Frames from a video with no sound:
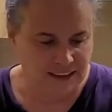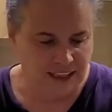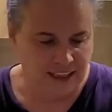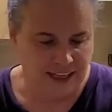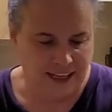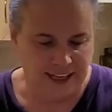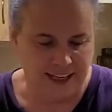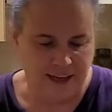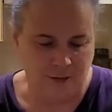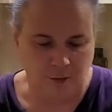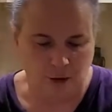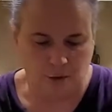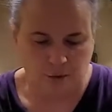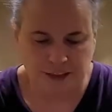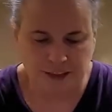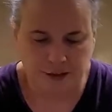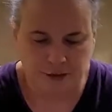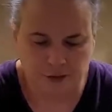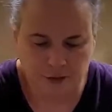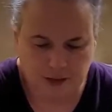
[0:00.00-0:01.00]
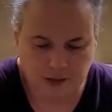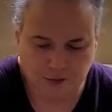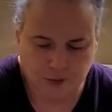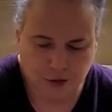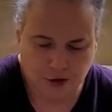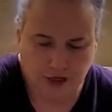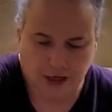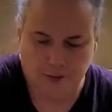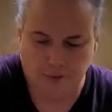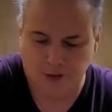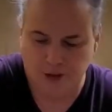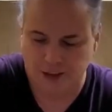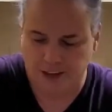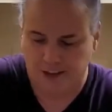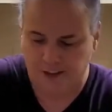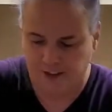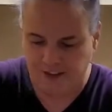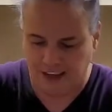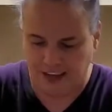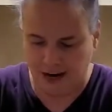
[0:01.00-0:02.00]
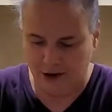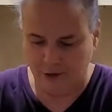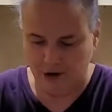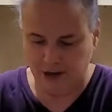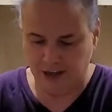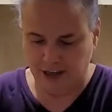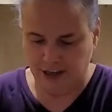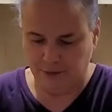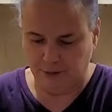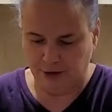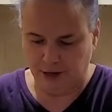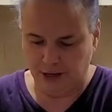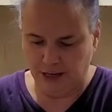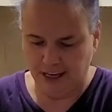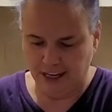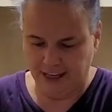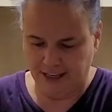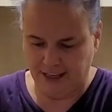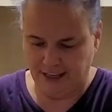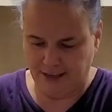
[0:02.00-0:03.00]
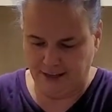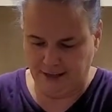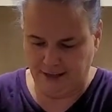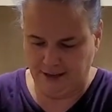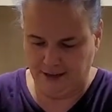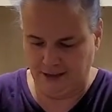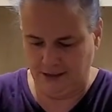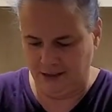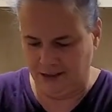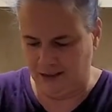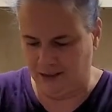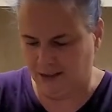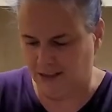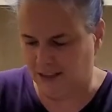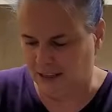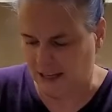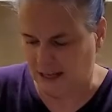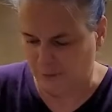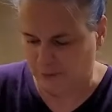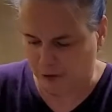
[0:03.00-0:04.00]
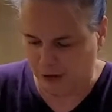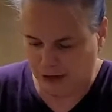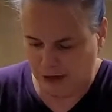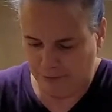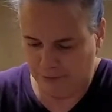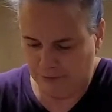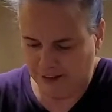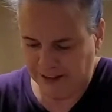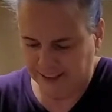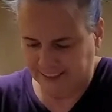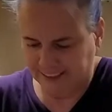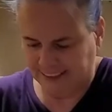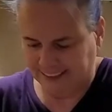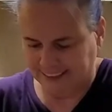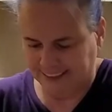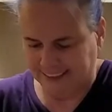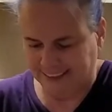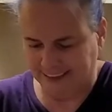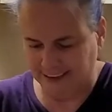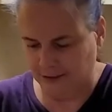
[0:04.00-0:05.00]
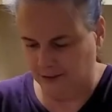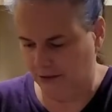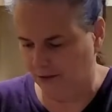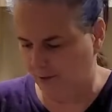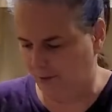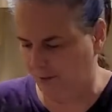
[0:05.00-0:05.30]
And what we do is we're going to put the flour in the pot, and we're going to mix it